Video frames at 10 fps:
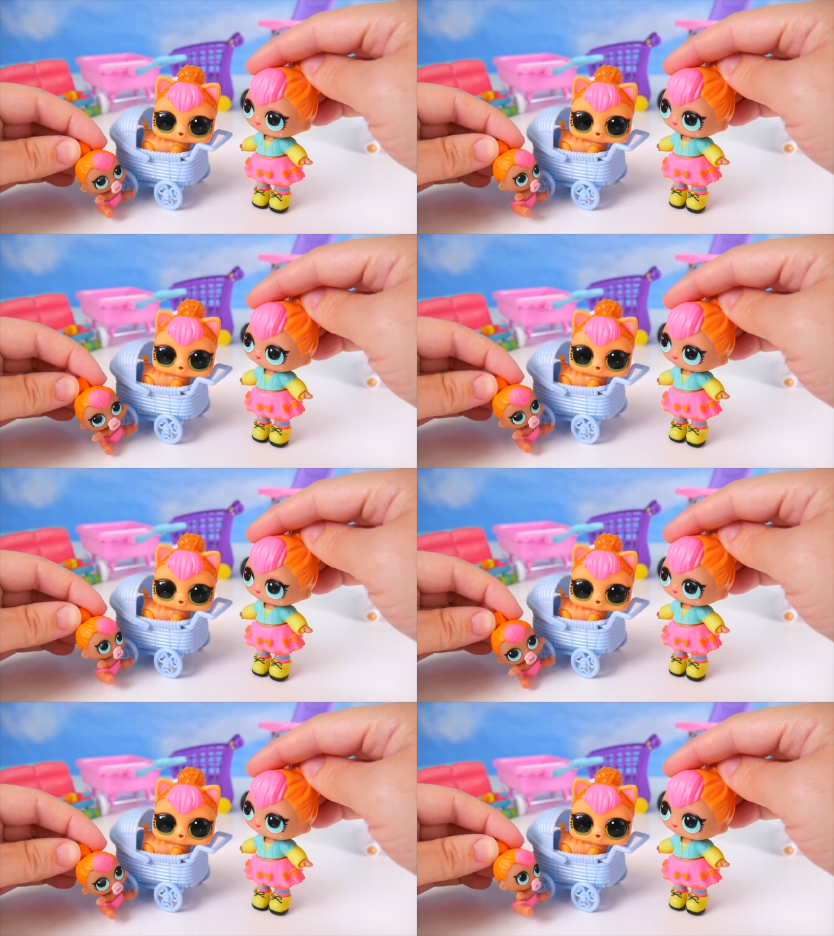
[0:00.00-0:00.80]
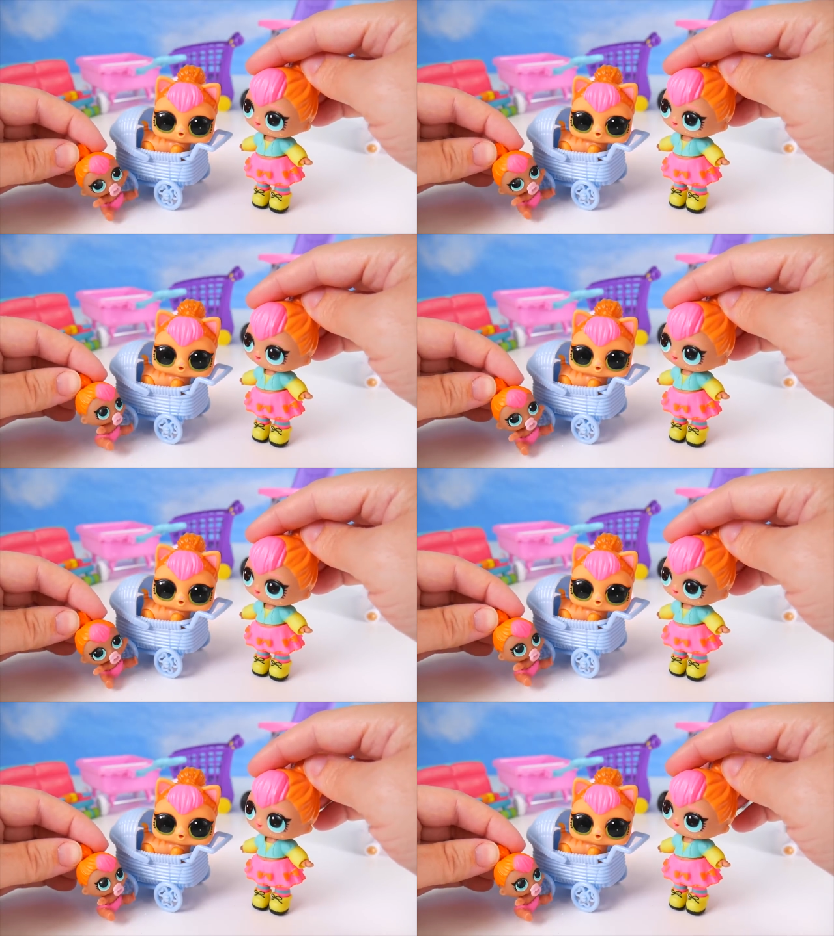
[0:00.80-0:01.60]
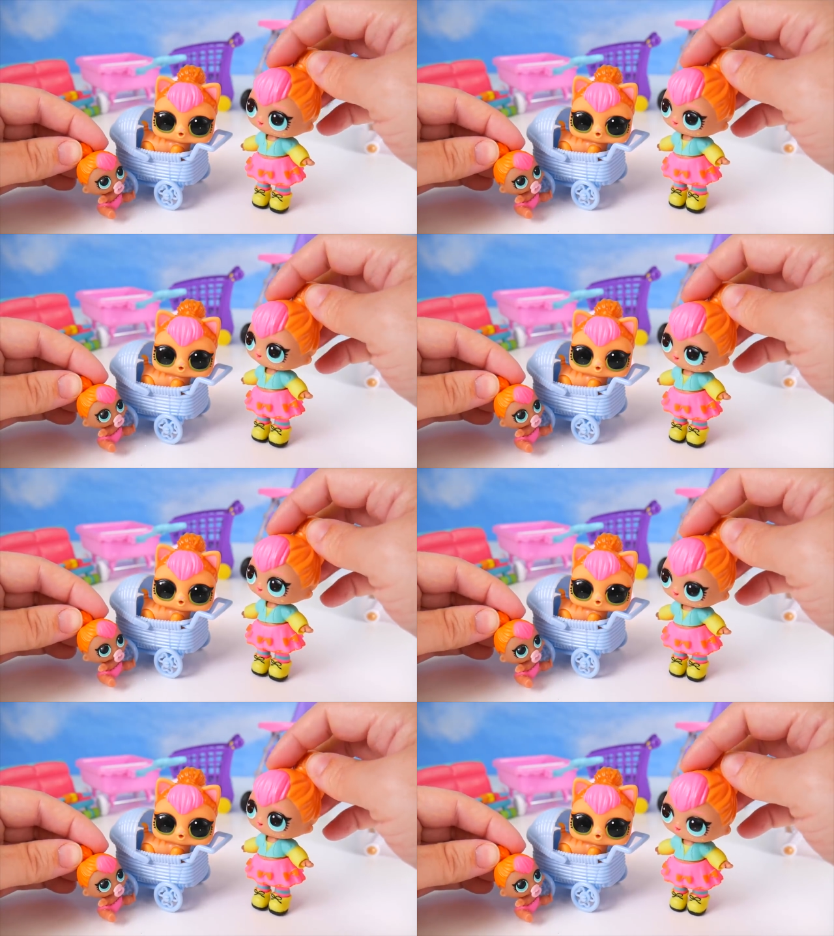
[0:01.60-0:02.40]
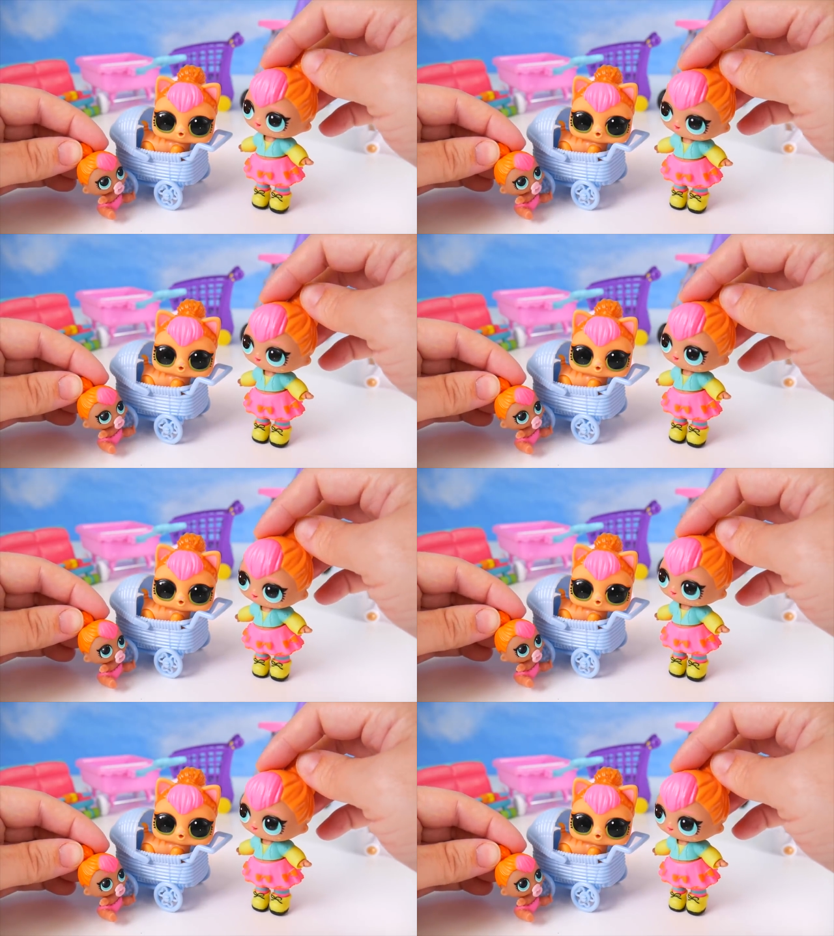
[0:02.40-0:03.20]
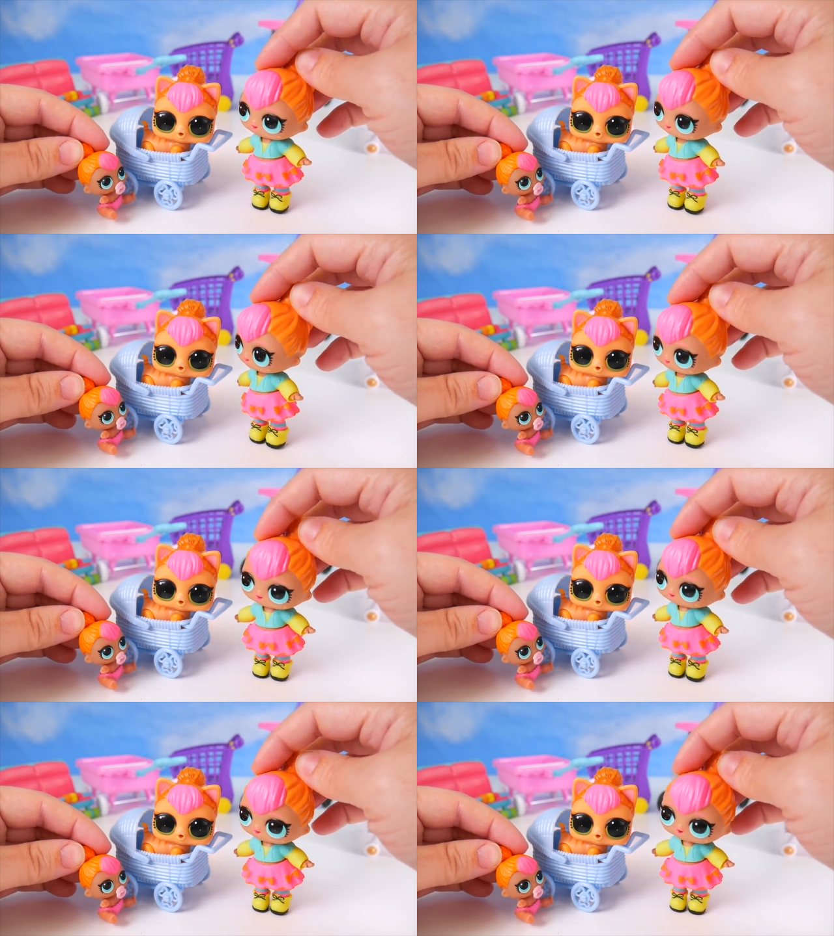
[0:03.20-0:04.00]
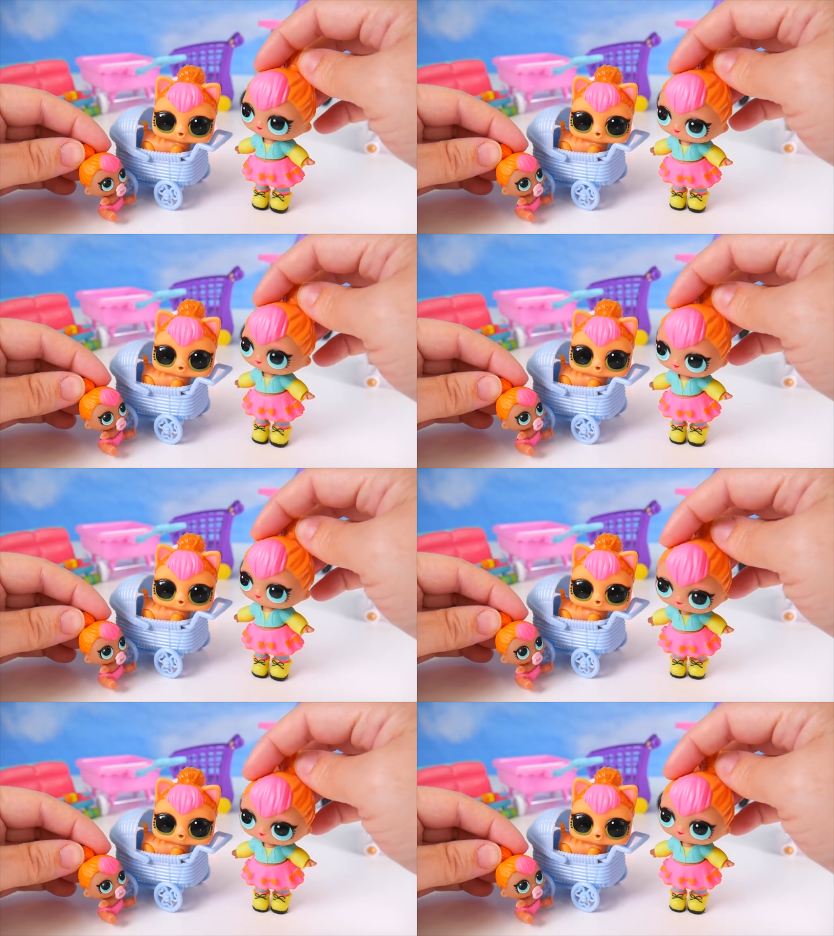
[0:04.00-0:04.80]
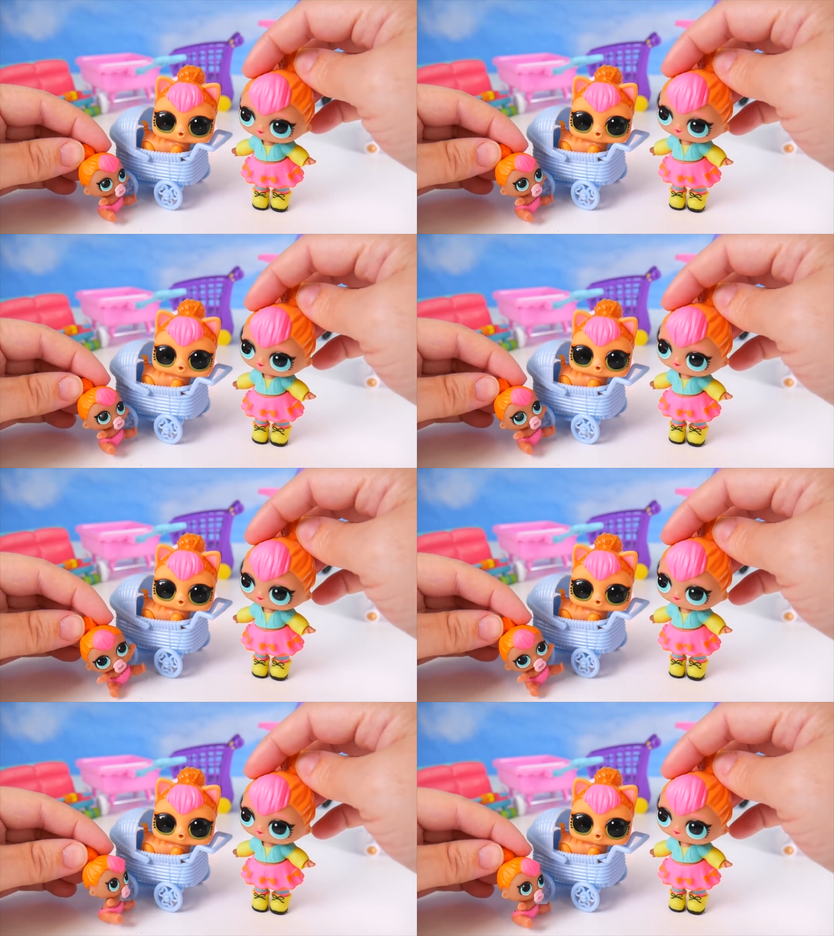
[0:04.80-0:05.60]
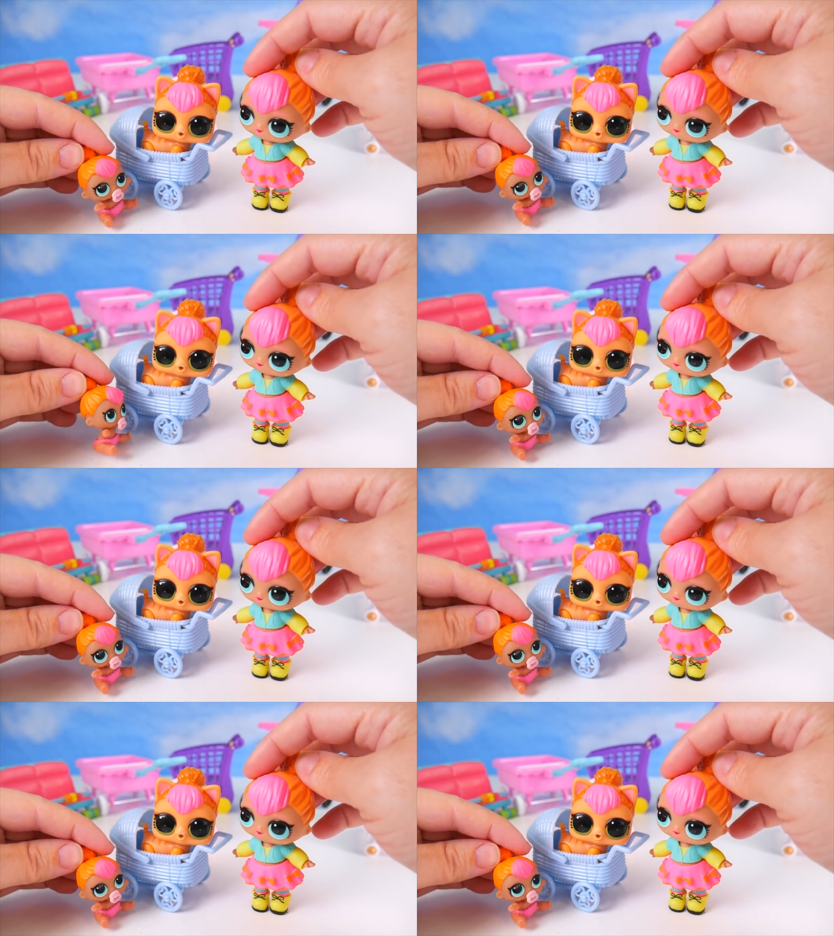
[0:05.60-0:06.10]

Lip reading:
No face is visible, so there are no lips to read.